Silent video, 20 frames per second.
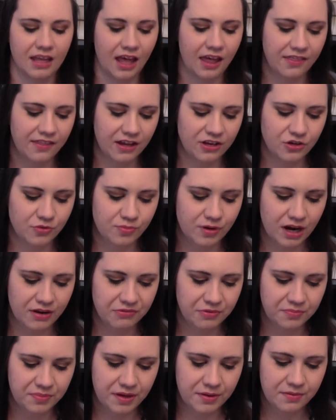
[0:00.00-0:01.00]
And then you
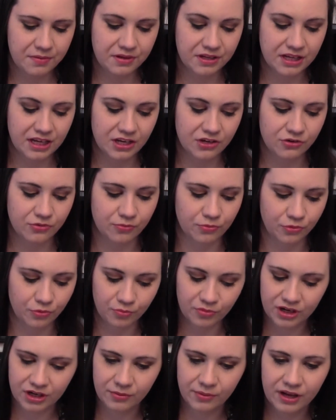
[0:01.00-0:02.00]
probably won't be able to get in your
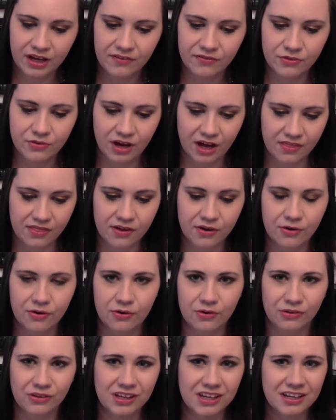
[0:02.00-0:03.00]
room right away if you got there
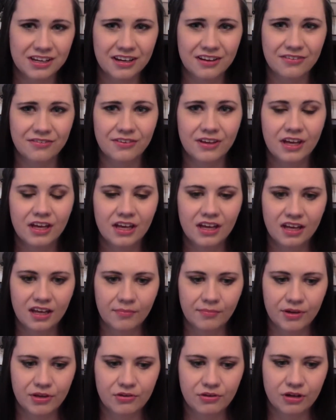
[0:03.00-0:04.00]
early enough,
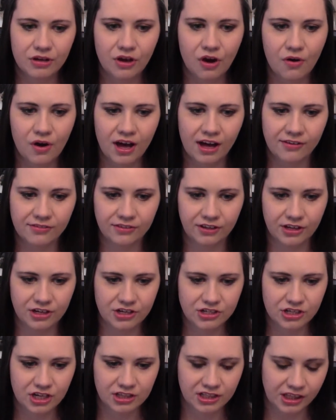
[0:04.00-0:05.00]
but you can go have
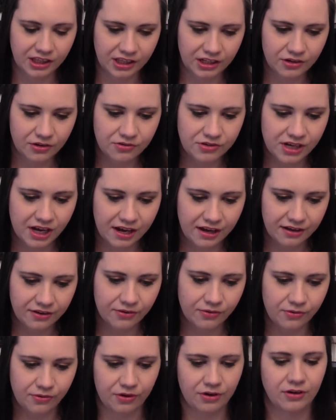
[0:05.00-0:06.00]
lunch on the Lido
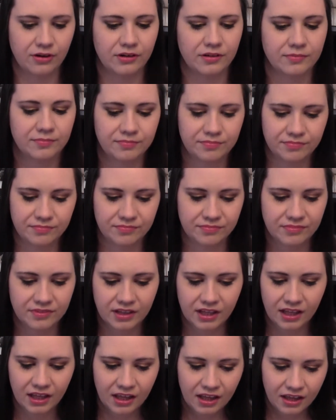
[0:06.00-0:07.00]
deck or
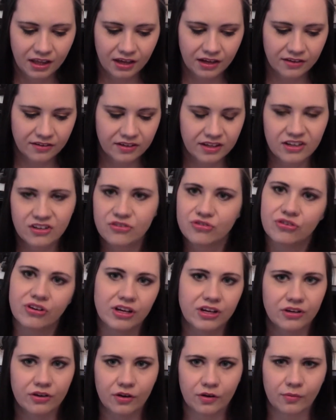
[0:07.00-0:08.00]
get a
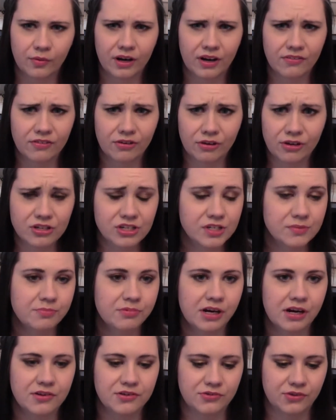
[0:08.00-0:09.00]
drink or whatever, or
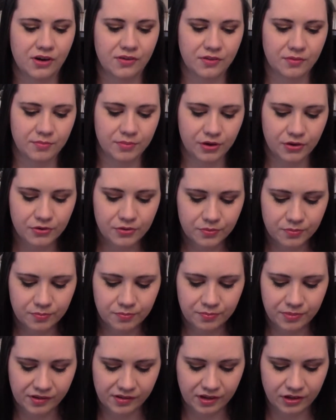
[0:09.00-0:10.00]
just browse around the boat.
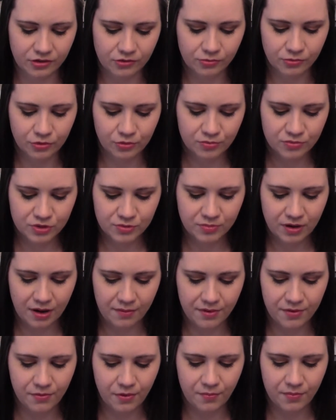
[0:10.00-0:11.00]
But like your rooms
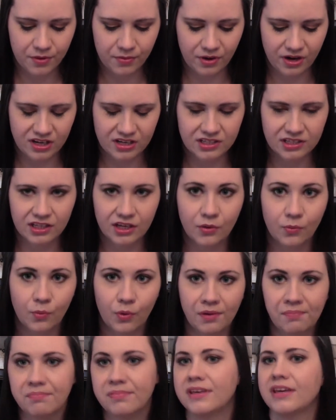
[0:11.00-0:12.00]
probably won't be ready till like
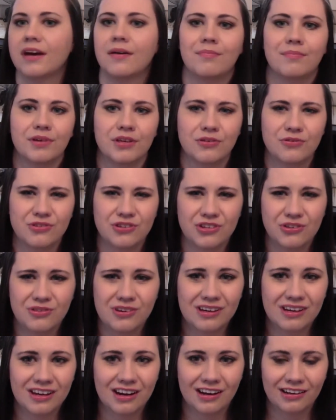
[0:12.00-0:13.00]
1 p.m., but usually you
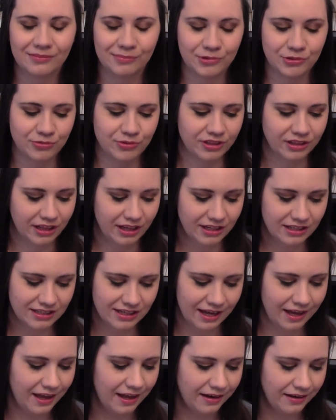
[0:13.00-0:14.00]
can get on between like
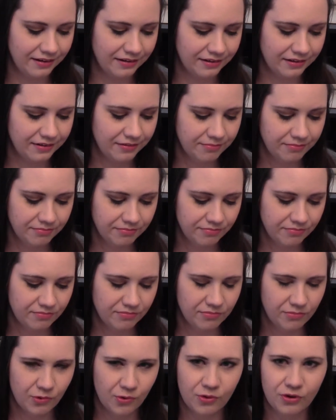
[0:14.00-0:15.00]
10
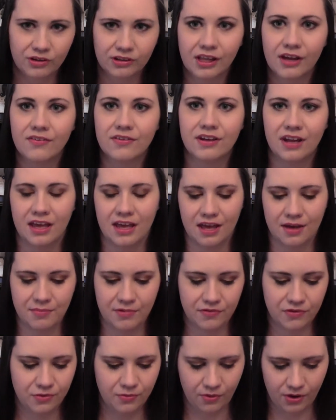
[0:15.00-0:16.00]
or 11
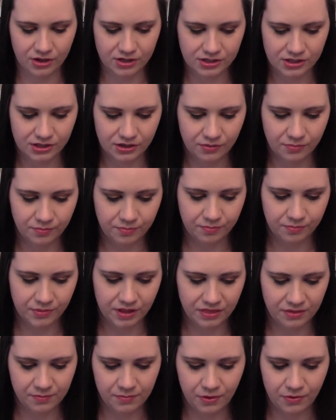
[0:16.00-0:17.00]
a.m. if you want to,
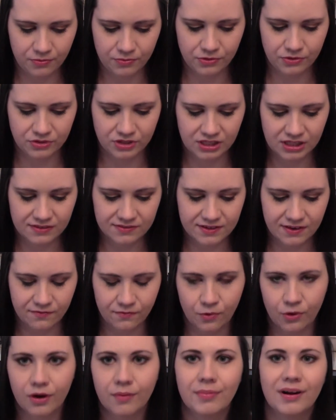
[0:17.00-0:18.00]
and the boat usually leaves
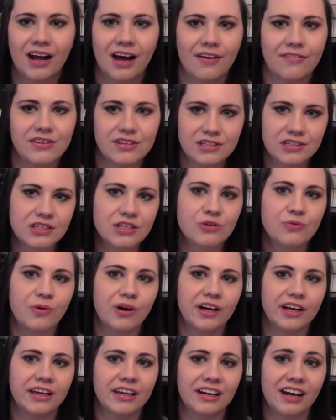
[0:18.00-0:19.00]
at 4, but obviously you
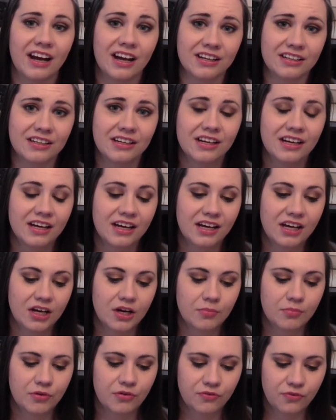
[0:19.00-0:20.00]
want to get on
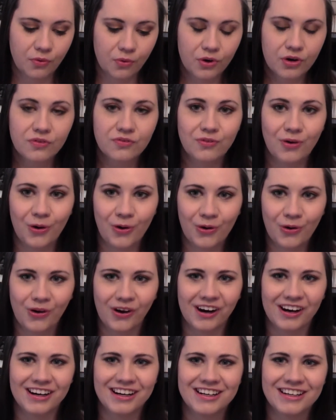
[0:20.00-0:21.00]
before
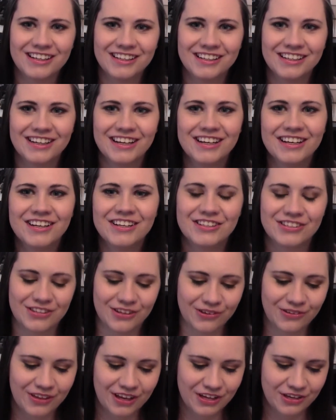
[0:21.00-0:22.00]
4
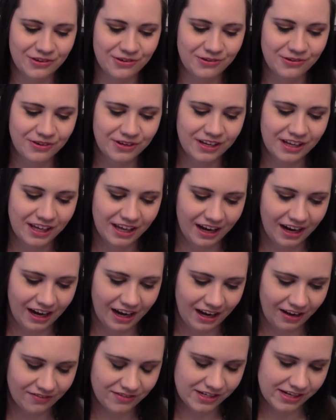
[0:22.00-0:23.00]
so that you
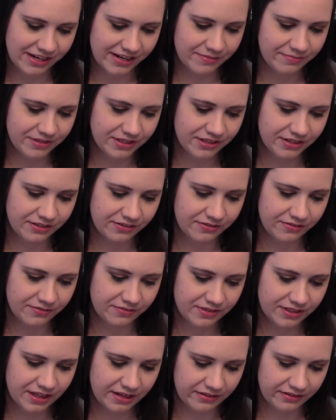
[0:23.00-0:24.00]
have time to
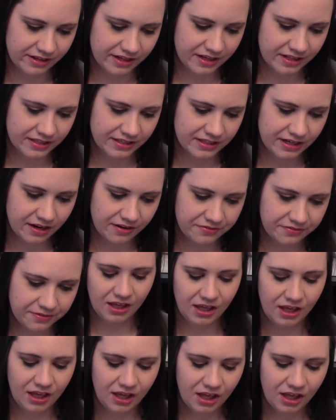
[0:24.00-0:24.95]
settle in and stuff.